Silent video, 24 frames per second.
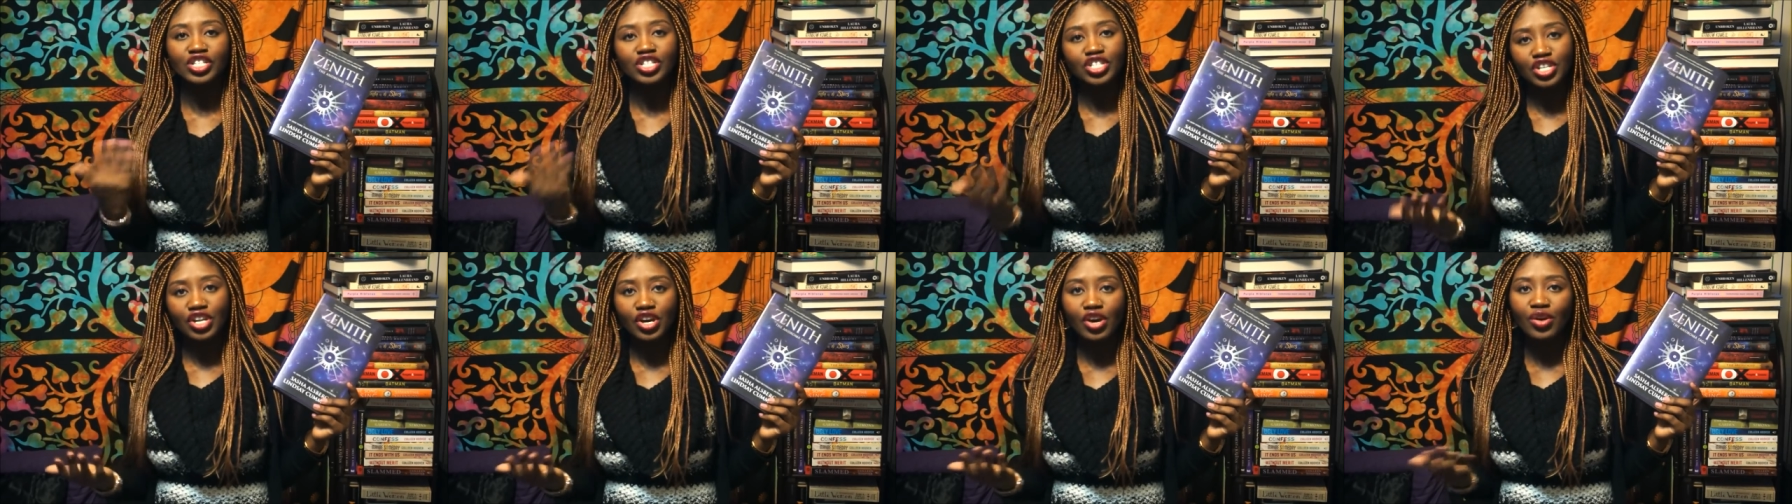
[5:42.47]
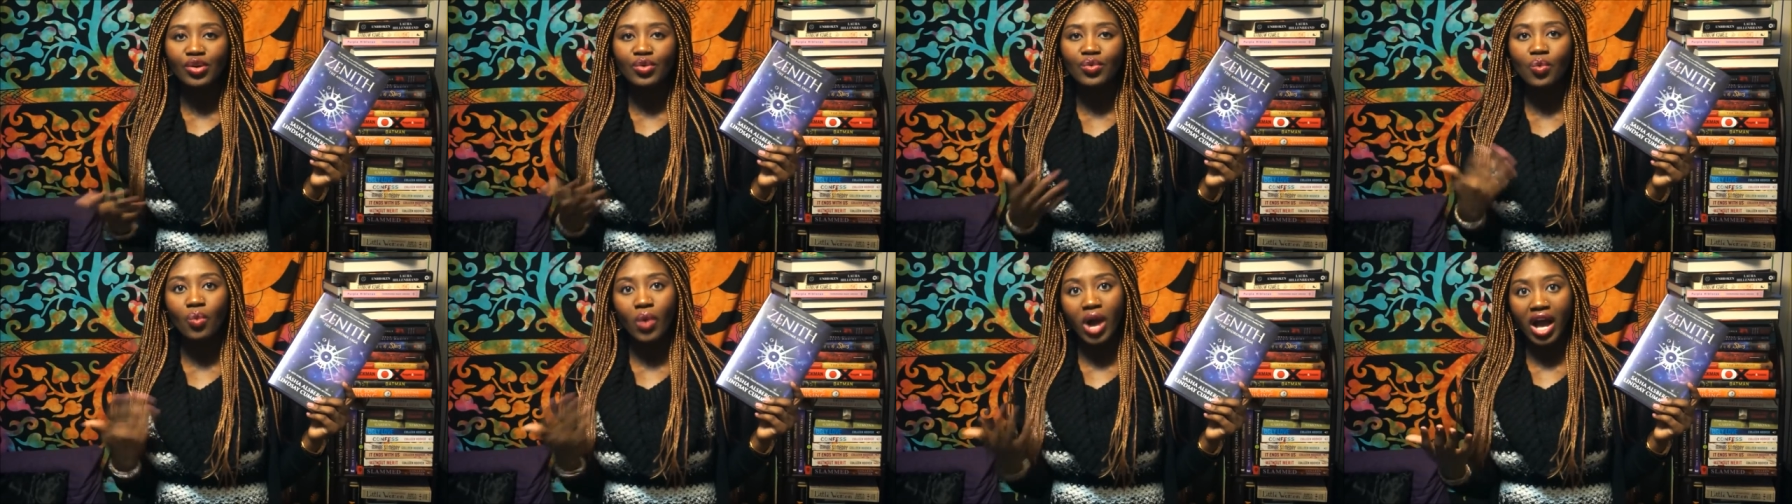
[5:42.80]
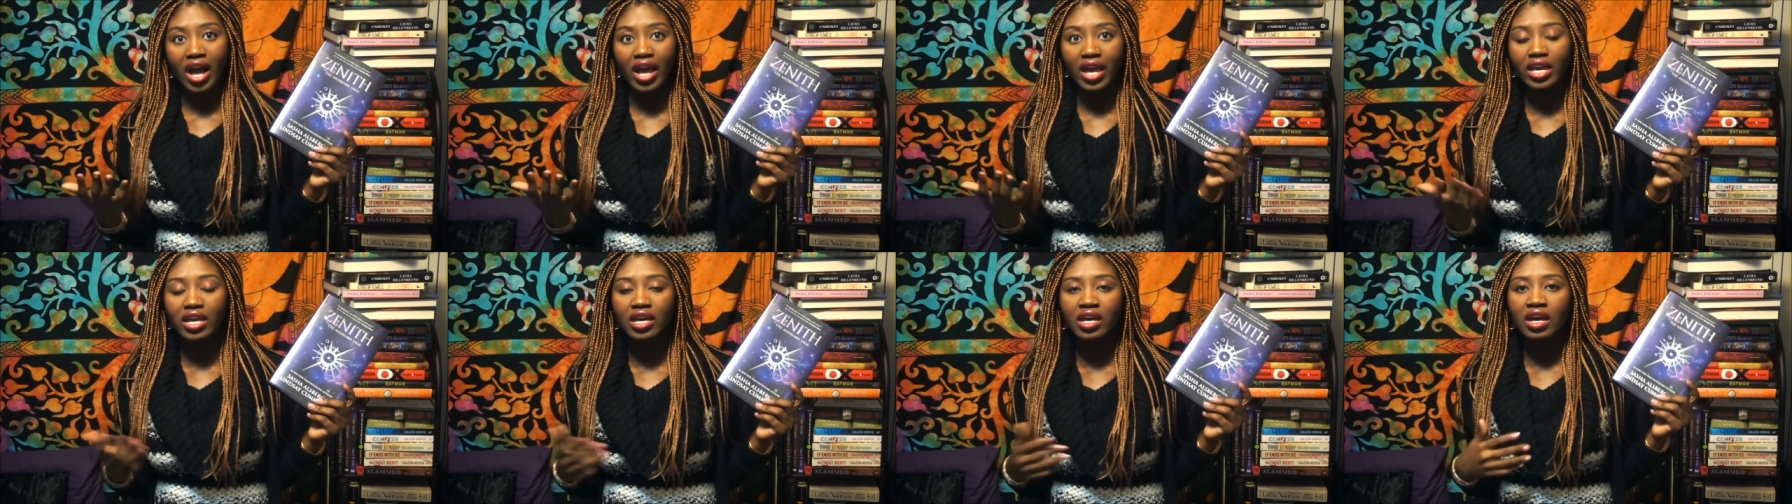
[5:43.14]
to know
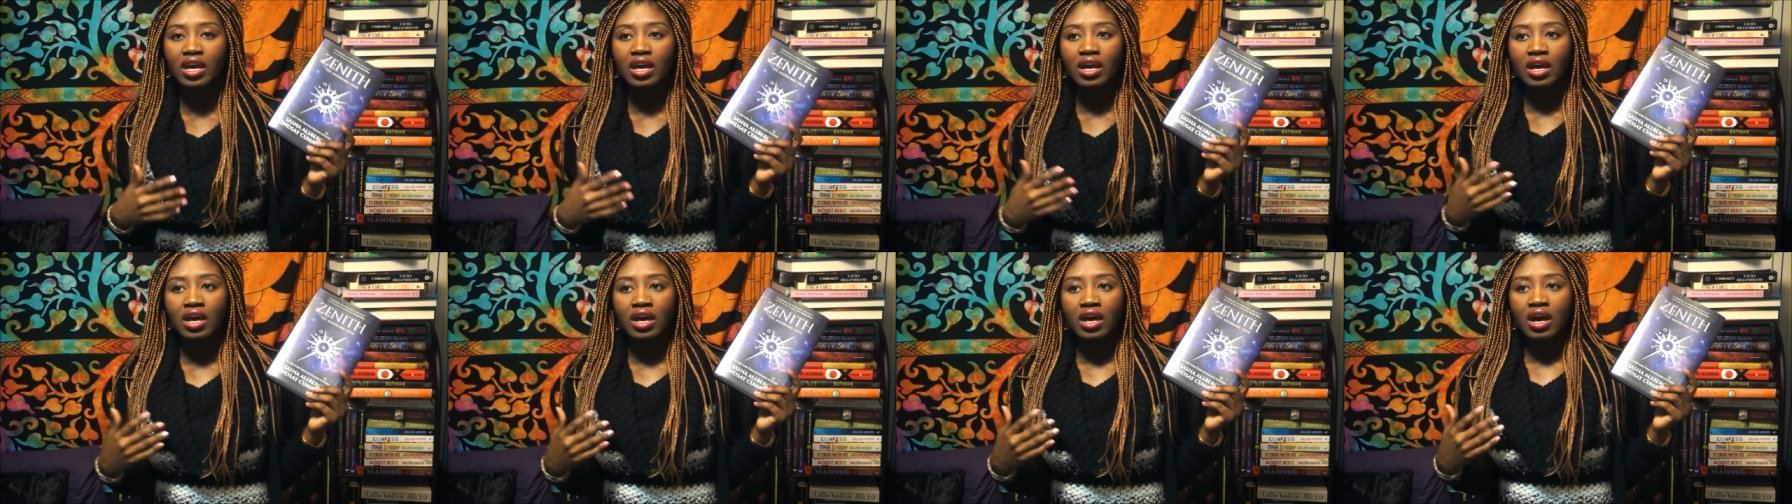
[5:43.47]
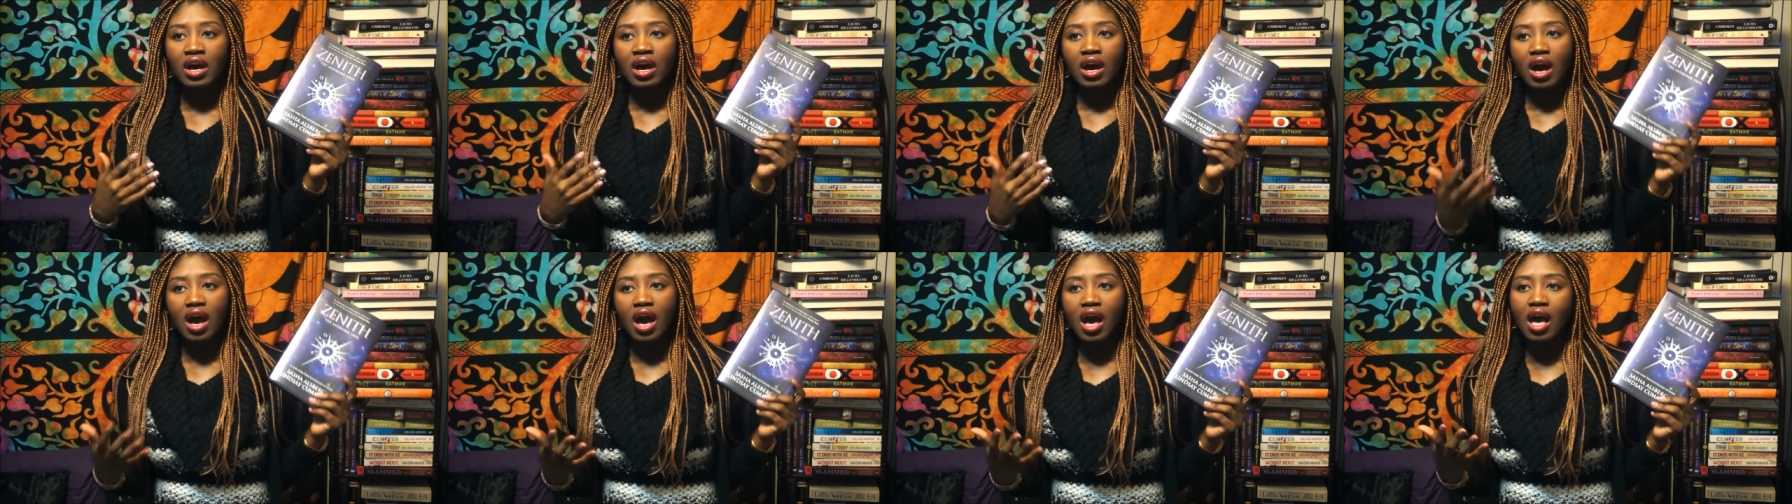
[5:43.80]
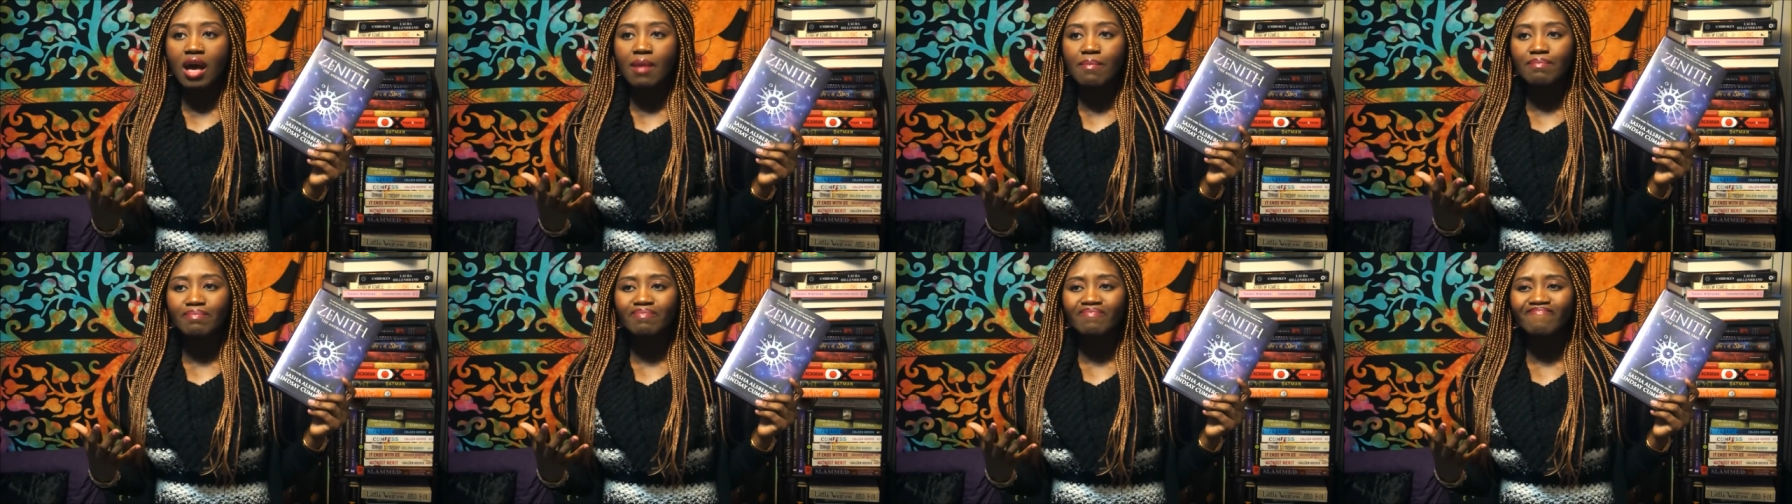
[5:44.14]
why.
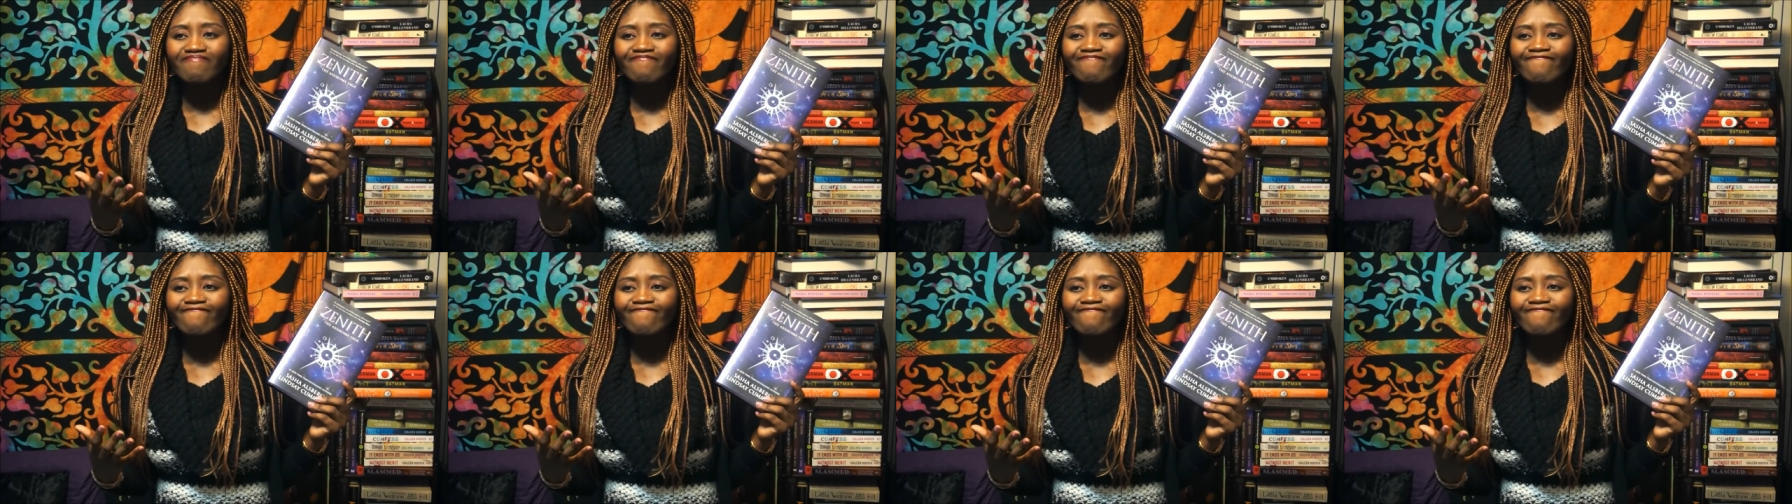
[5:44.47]
Um,